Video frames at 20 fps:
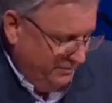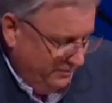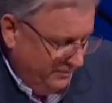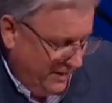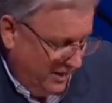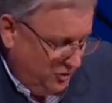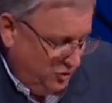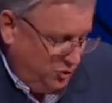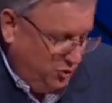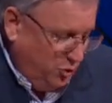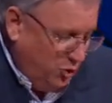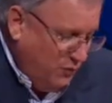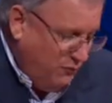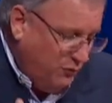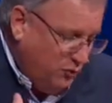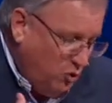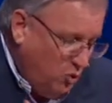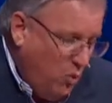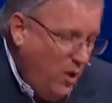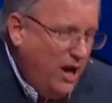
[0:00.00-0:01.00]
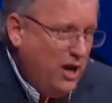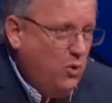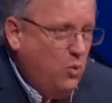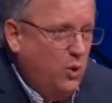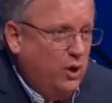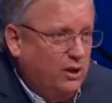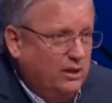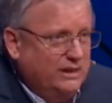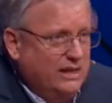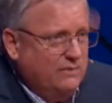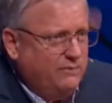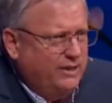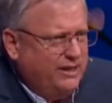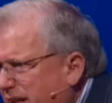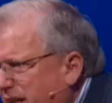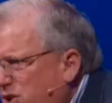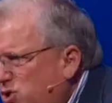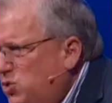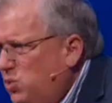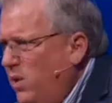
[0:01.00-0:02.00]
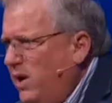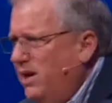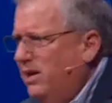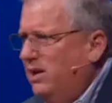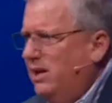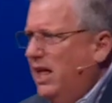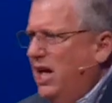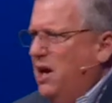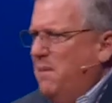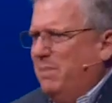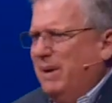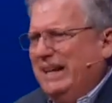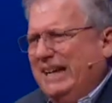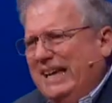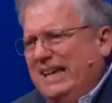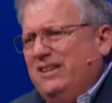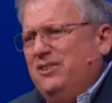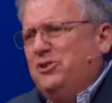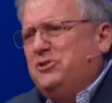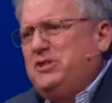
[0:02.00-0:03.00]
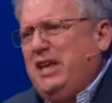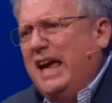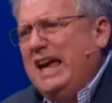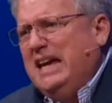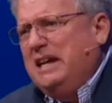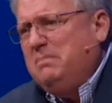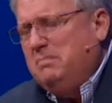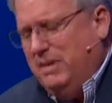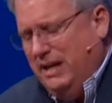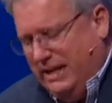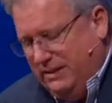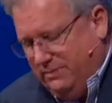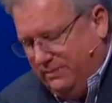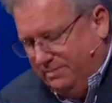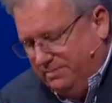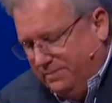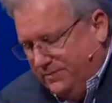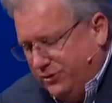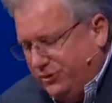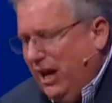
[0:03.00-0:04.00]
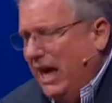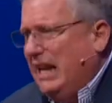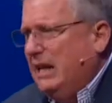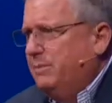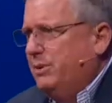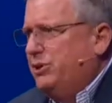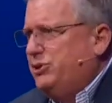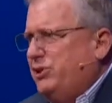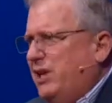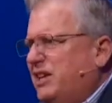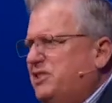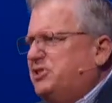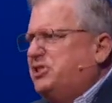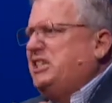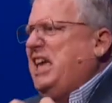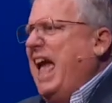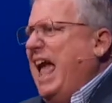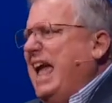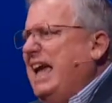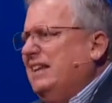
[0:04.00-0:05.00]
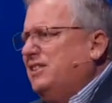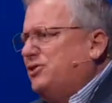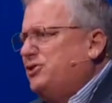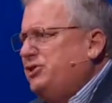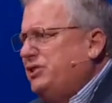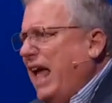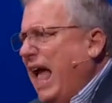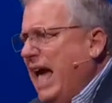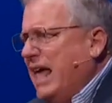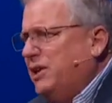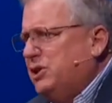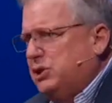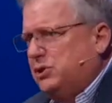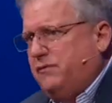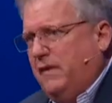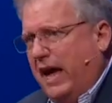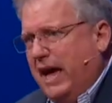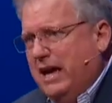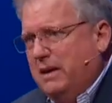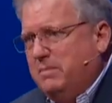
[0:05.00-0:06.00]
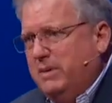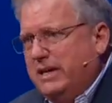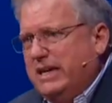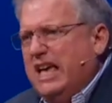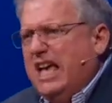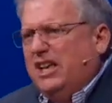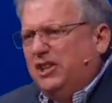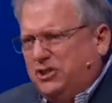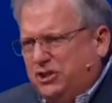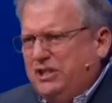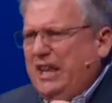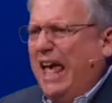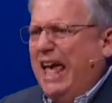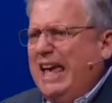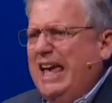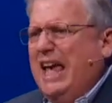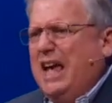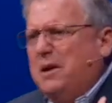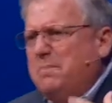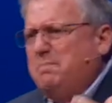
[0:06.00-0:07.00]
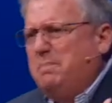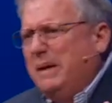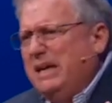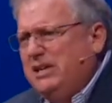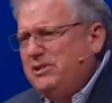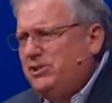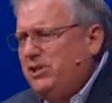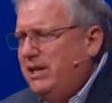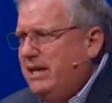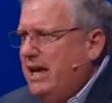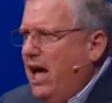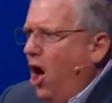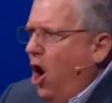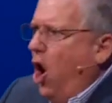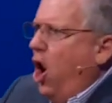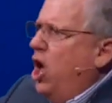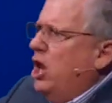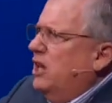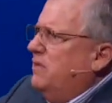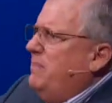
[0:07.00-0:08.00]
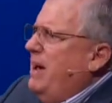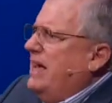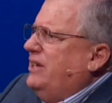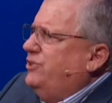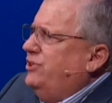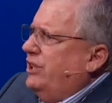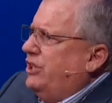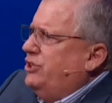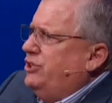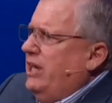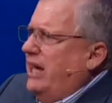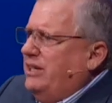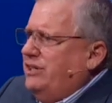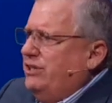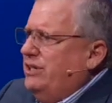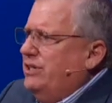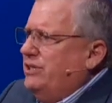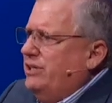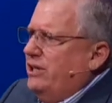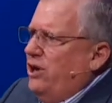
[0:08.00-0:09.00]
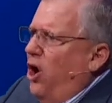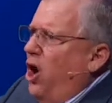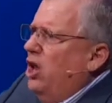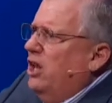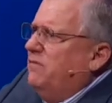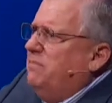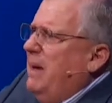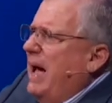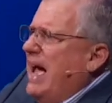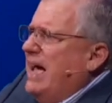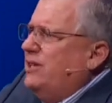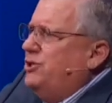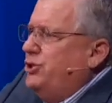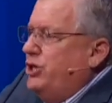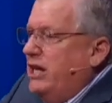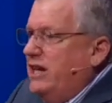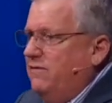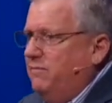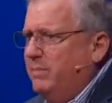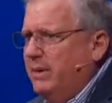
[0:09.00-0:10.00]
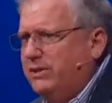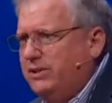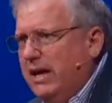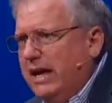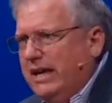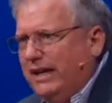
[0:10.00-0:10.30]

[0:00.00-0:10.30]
That's true for the way we're living as well. But entertainment, Solomon says, can't satisfy me. Staying busy, all of my successes and all of my achievements.